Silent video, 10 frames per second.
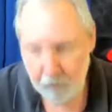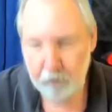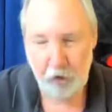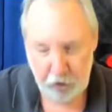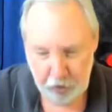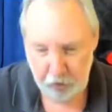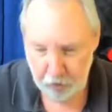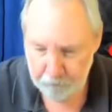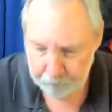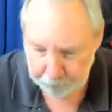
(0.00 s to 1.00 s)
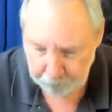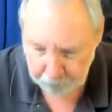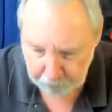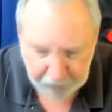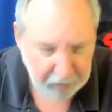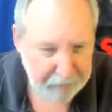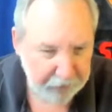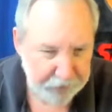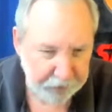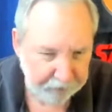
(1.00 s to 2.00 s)
going to do an email
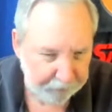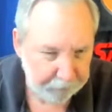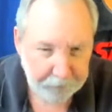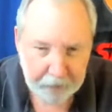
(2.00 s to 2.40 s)
server.